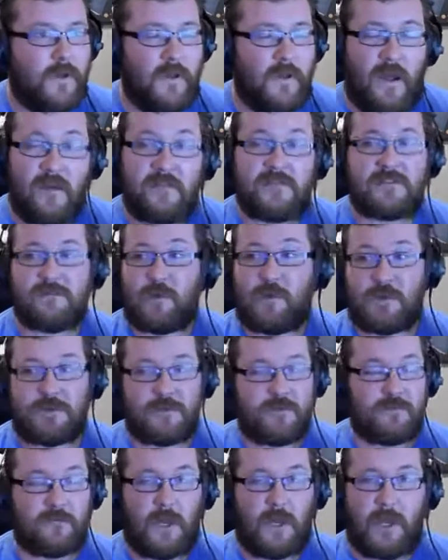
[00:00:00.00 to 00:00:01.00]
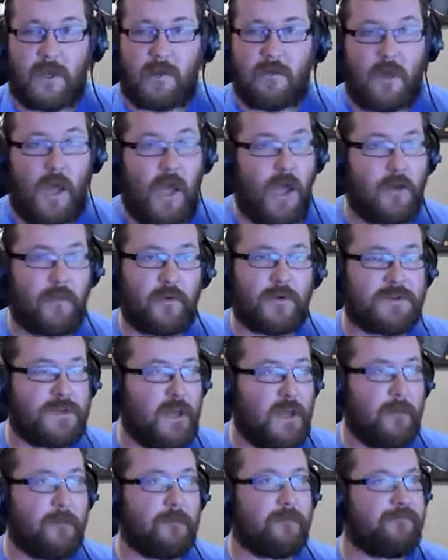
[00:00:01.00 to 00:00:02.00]
I was an emotional wreck,
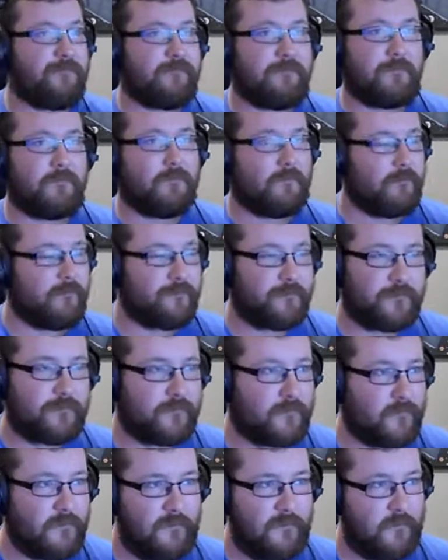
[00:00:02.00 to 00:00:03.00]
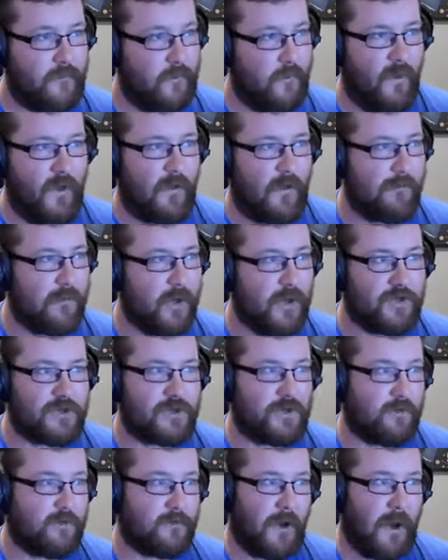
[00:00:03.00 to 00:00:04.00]
100%.
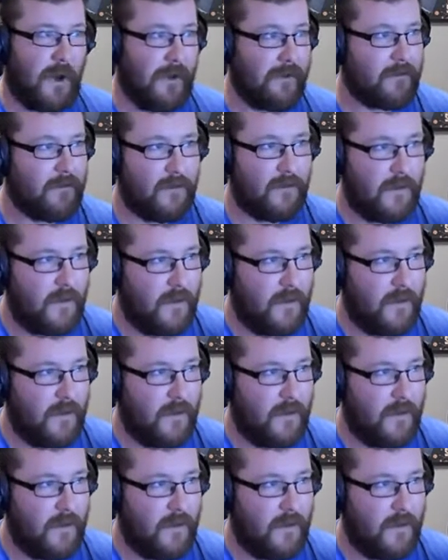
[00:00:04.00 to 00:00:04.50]
Emotional wreck.